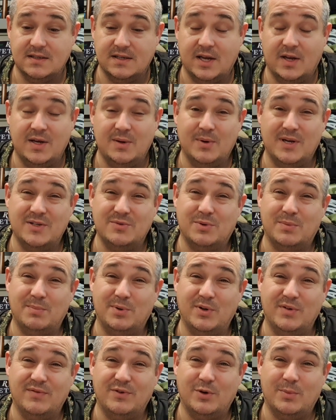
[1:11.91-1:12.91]
it only weighs
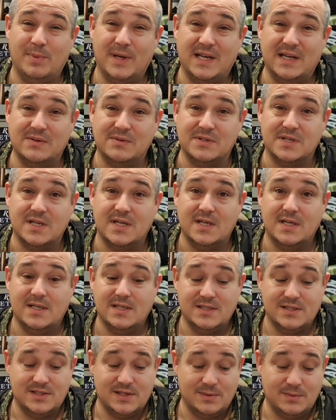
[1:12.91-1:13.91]
1.4 pound,
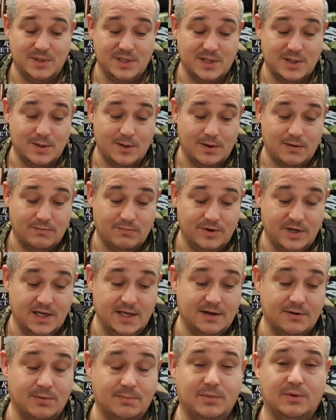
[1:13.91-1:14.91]
so you can't
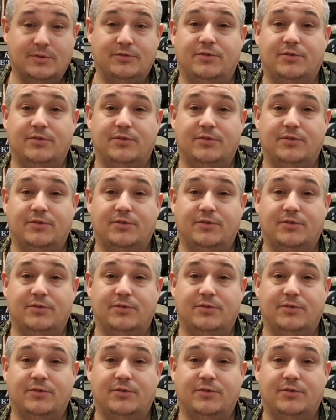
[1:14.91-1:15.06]
really grumble.